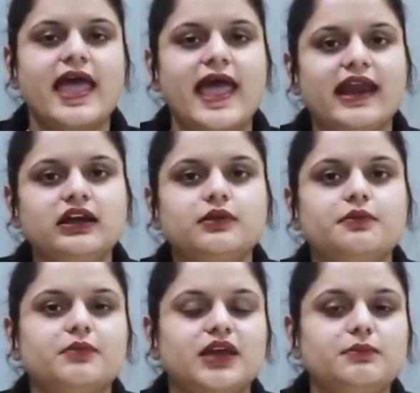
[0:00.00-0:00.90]

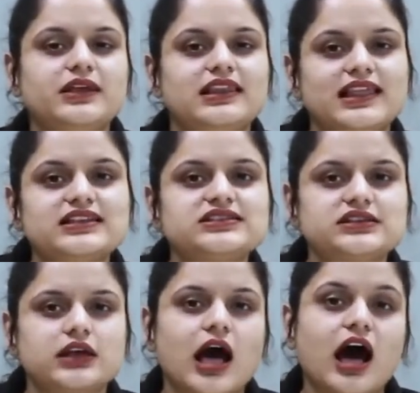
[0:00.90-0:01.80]
and maybe
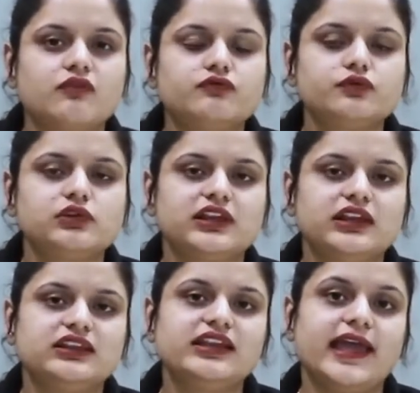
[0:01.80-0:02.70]
less harmful
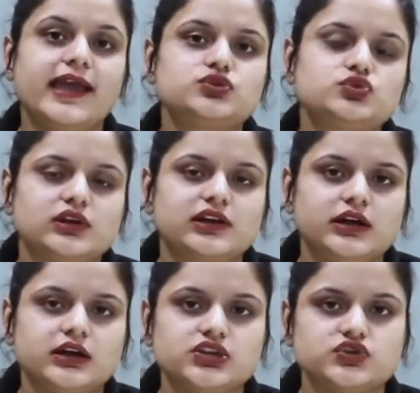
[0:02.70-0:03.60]
than the actual
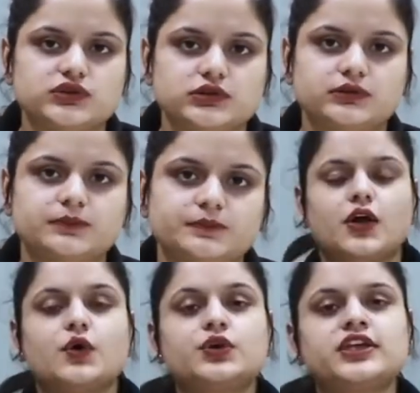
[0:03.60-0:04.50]
condition.
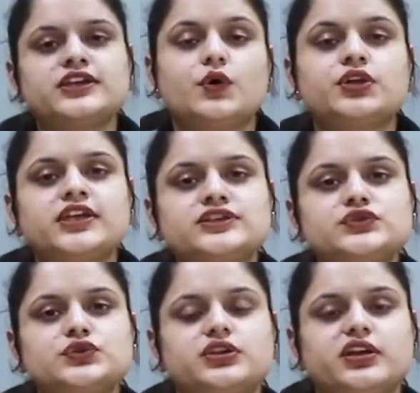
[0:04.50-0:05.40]
Okay,
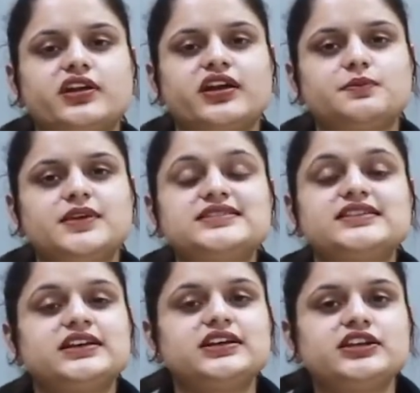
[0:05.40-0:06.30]
so there are
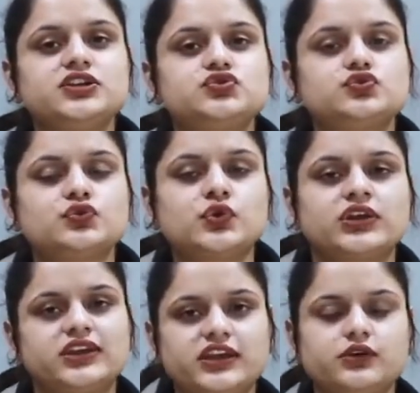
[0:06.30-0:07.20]
basically
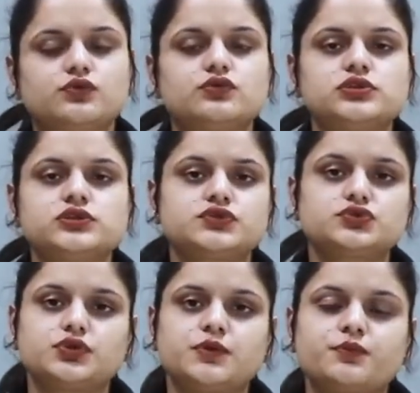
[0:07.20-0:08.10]
two key rules
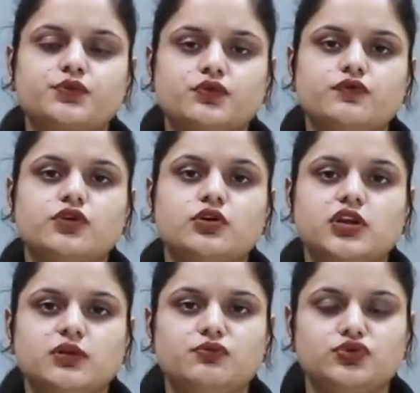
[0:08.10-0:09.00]
to improve your
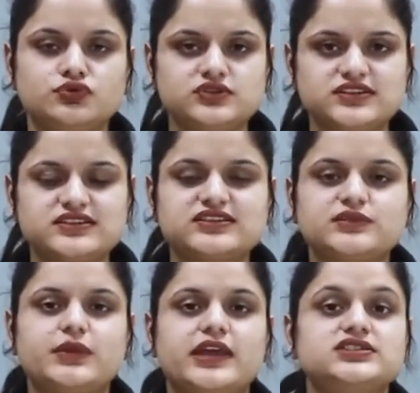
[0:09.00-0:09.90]
immune
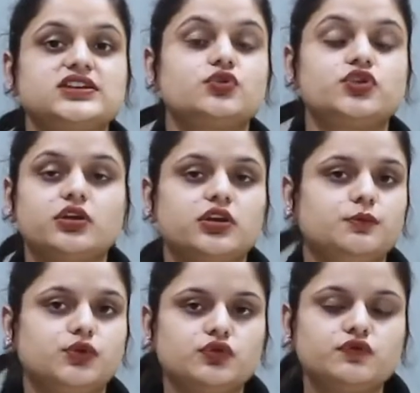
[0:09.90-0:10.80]
system and your
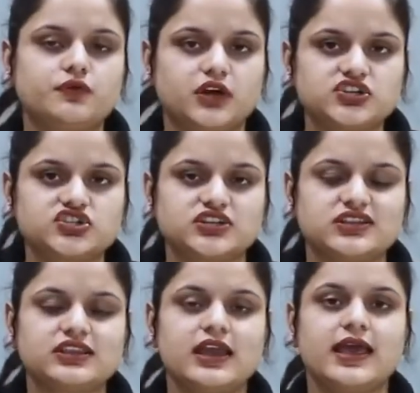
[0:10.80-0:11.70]
immune
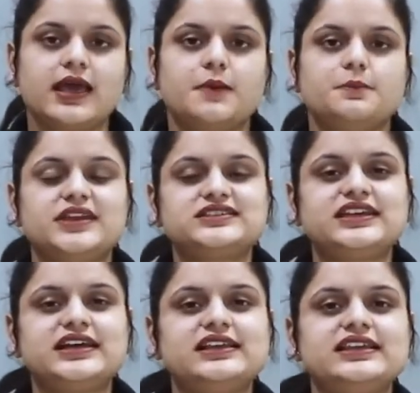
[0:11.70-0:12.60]
function.
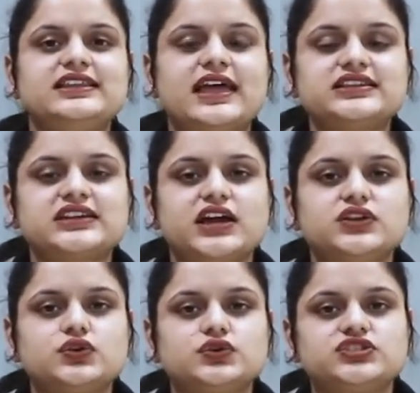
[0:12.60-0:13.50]
Basically, that are
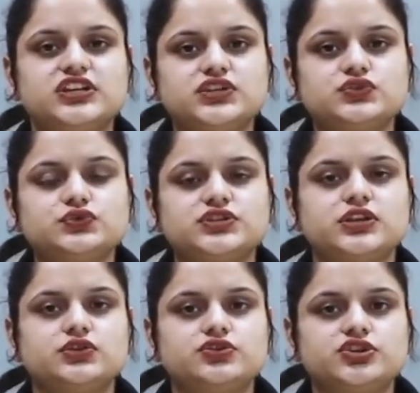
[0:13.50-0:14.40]
your
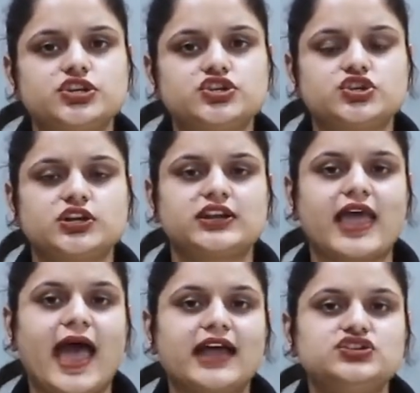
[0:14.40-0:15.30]
day-to-day
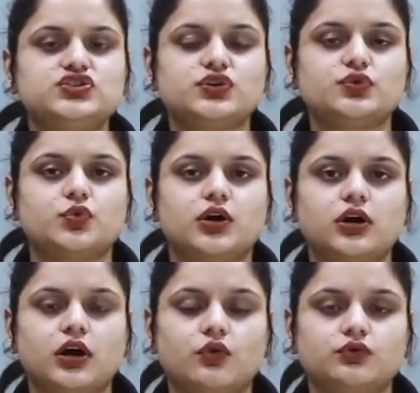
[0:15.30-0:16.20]
nutrition and your
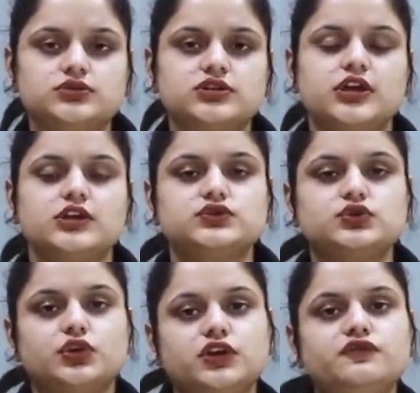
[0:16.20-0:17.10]
workout.
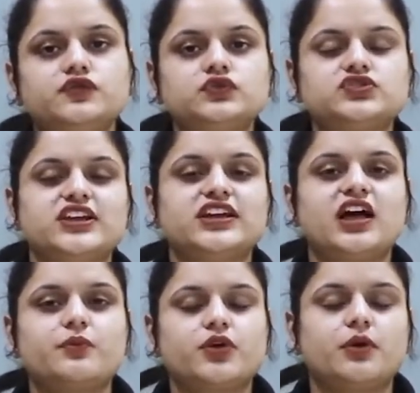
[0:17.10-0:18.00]
So if you take
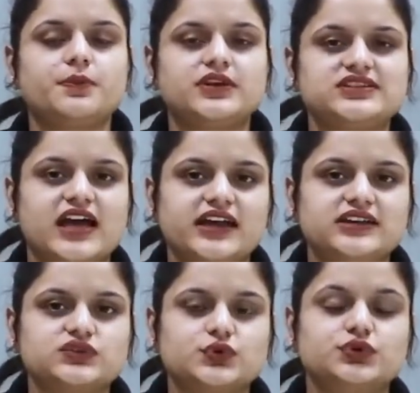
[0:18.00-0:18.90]
a proper
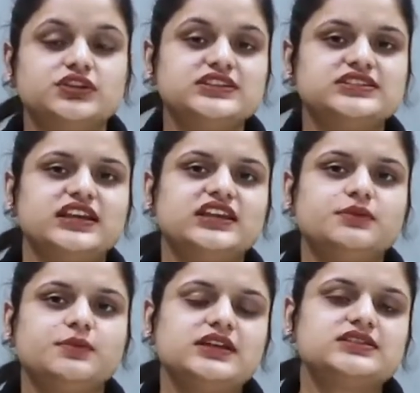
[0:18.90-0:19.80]
diet on the
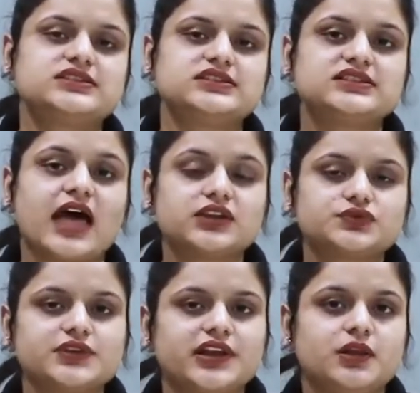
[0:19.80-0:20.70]
daily basis, that
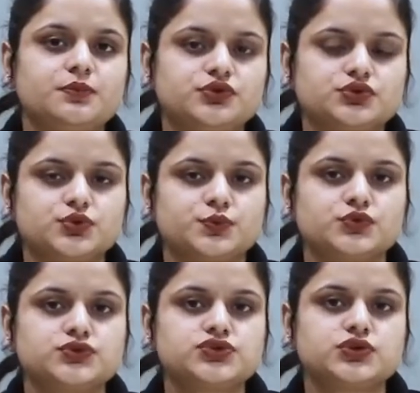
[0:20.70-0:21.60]
will help you to
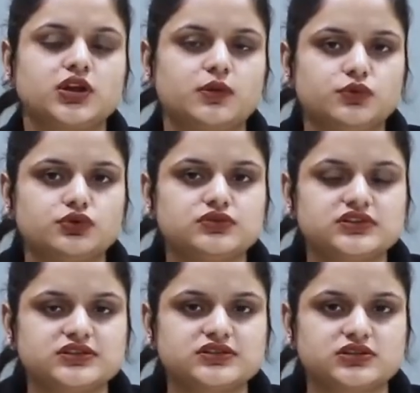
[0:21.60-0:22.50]
boost your immune
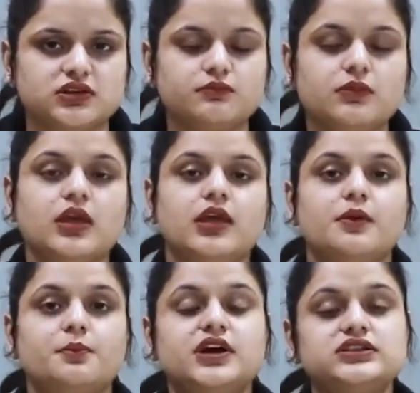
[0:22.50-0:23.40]
system.
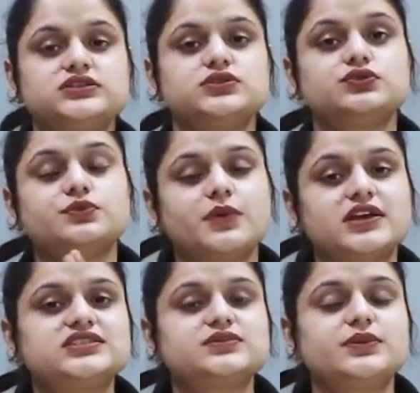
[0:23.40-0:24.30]
But you
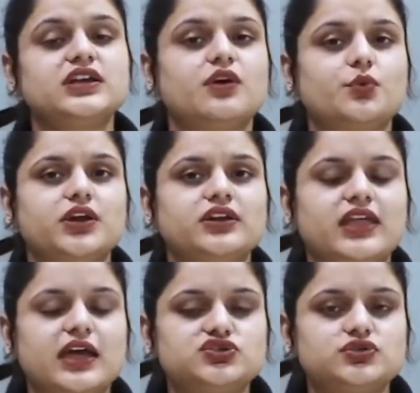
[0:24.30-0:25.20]
must be aware
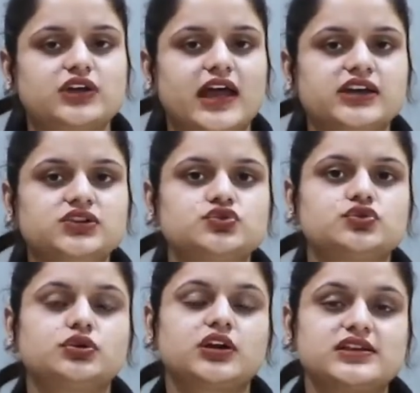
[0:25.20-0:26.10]
that your diet
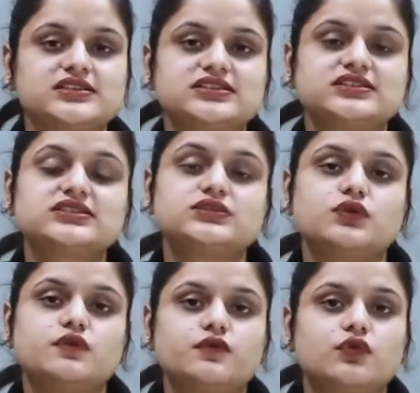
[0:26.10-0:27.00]
should consist of
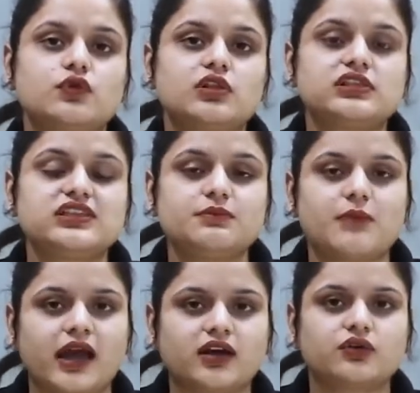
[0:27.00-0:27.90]
all the
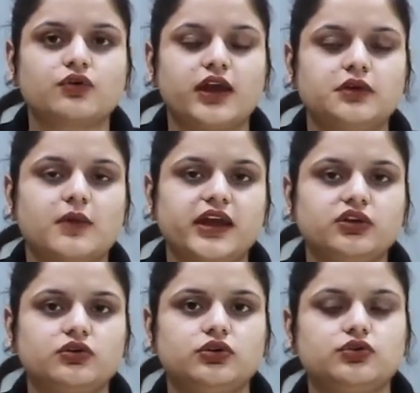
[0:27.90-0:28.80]
macro and
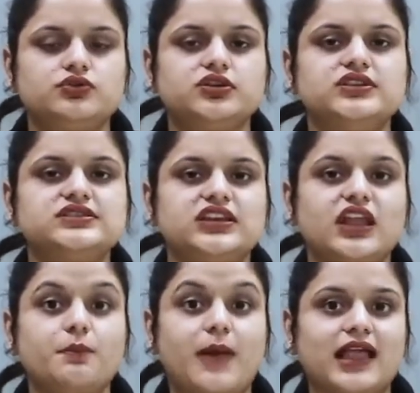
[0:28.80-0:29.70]
micronutrients in
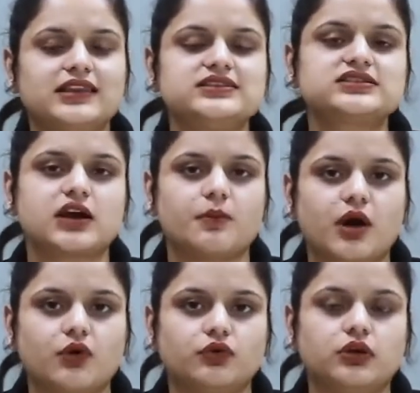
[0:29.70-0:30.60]
a balanced
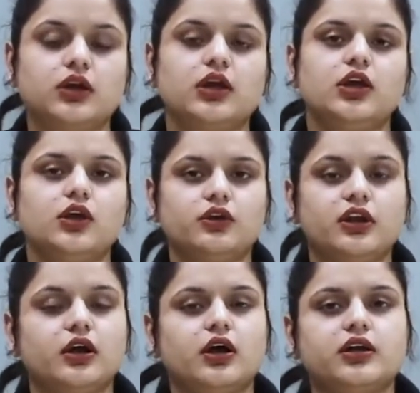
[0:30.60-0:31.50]
amount.
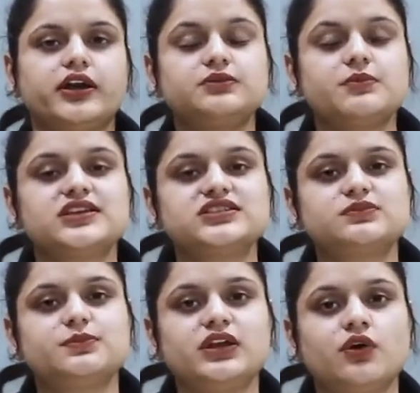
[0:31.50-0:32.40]
It
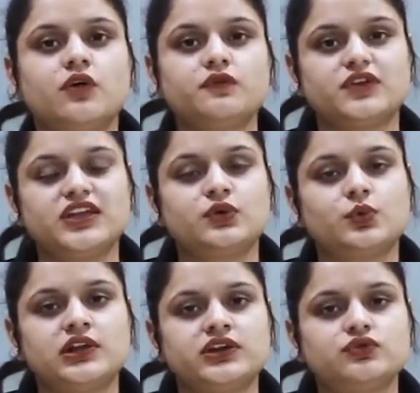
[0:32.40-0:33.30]
must be of
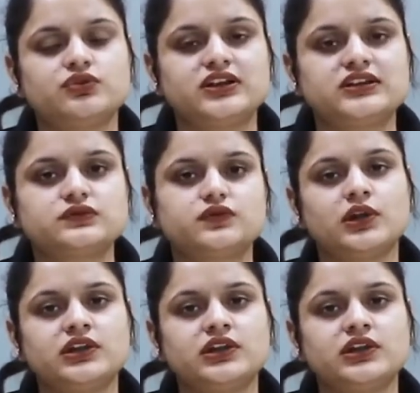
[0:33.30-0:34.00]
equal nutrients.